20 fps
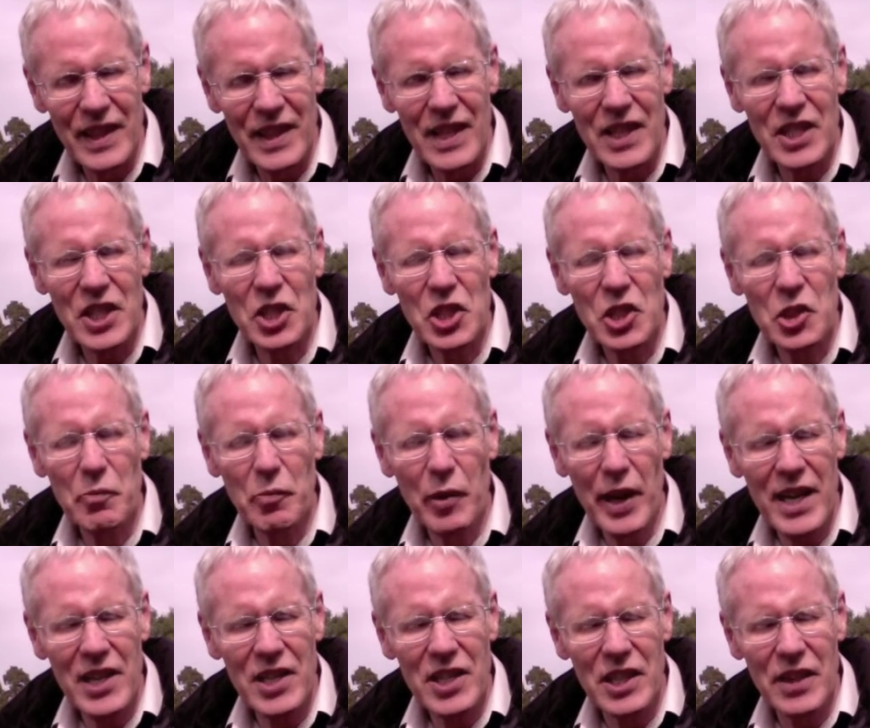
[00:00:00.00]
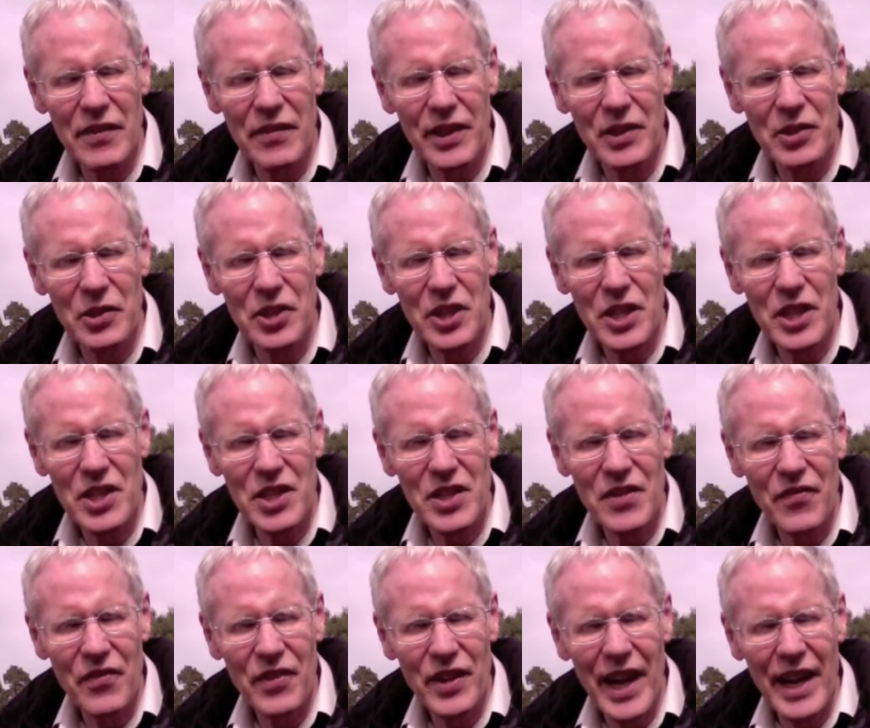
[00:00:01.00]
It explains the difficulties,
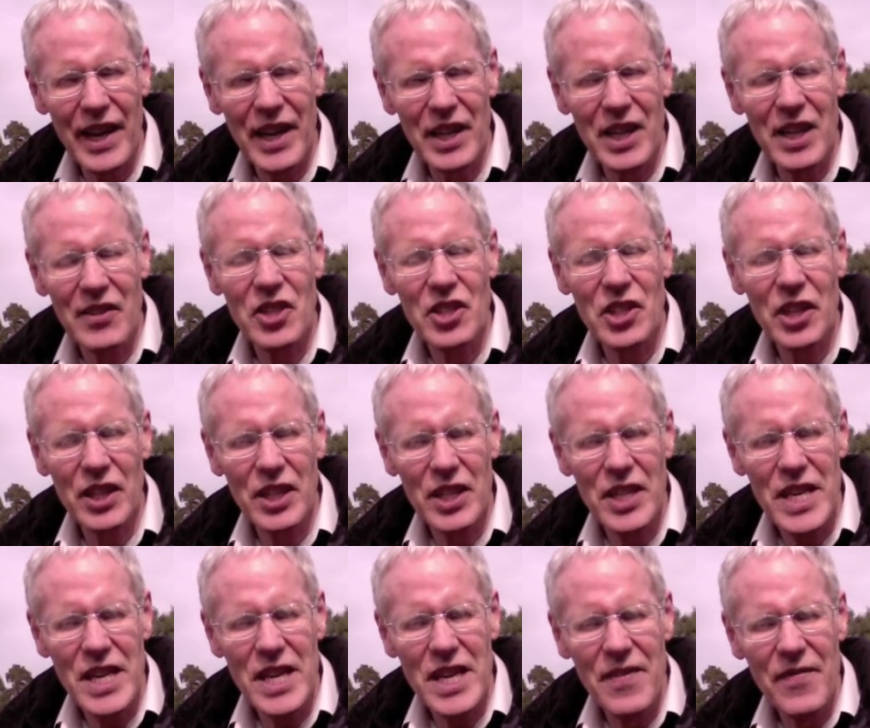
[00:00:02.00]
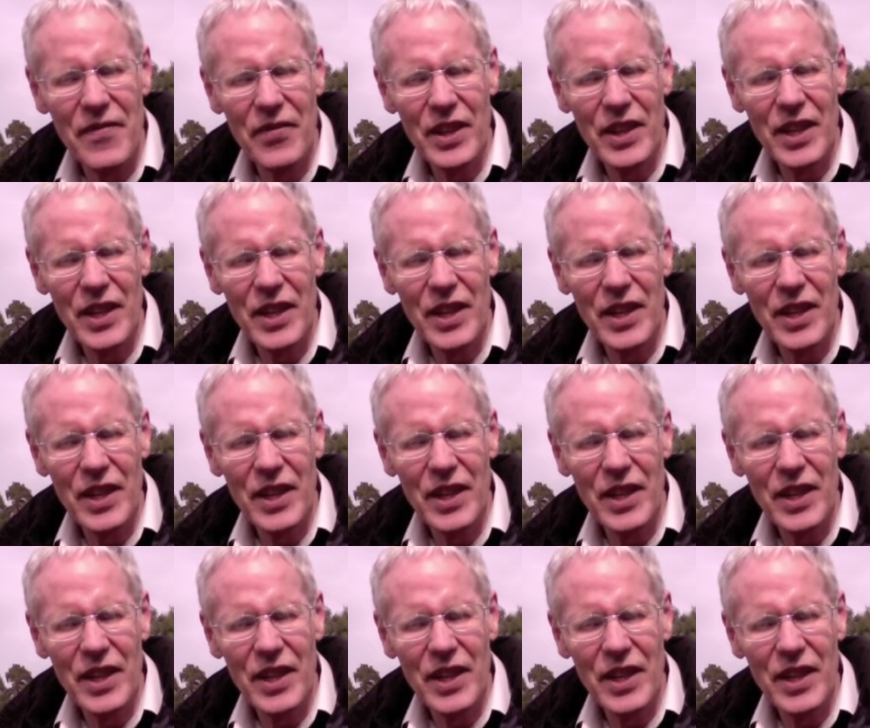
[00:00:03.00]
and it gives us a key